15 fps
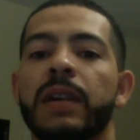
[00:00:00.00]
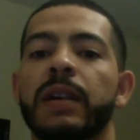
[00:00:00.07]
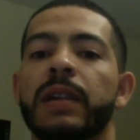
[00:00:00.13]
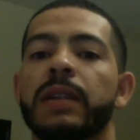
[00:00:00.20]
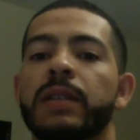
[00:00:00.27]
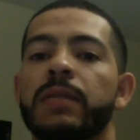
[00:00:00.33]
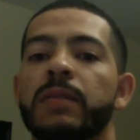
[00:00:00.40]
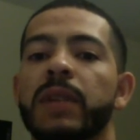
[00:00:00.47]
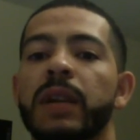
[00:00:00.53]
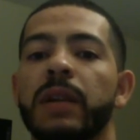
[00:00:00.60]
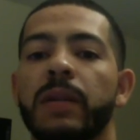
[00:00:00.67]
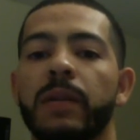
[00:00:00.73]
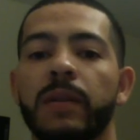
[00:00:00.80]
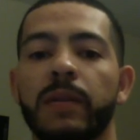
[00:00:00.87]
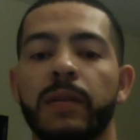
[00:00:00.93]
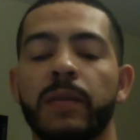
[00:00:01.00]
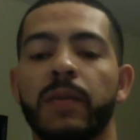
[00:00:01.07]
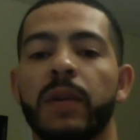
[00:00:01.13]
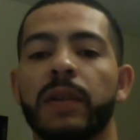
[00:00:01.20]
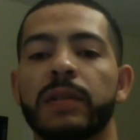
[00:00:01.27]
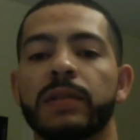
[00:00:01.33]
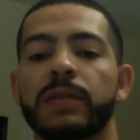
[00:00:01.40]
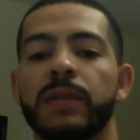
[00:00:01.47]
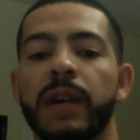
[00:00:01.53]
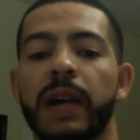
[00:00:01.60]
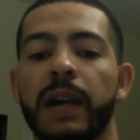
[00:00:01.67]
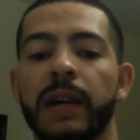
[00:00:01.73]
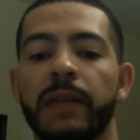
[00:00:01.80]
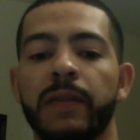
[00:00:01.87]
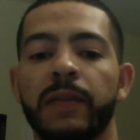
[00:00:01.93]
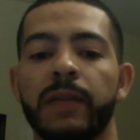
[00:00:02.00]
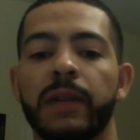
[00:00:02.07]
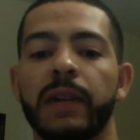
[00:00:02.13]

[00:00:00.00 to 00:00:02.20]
you may want to have